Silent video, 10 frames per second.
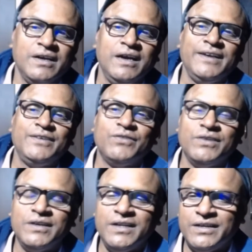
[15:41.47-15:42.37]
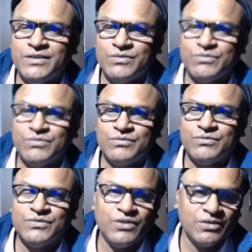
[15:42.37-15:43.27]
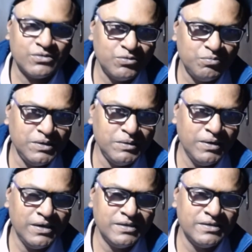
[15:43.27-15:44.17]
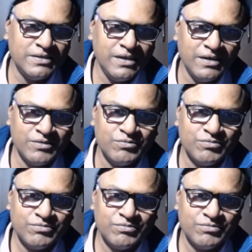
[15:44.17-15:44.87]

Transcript: I don't need to talk to people in Telugu.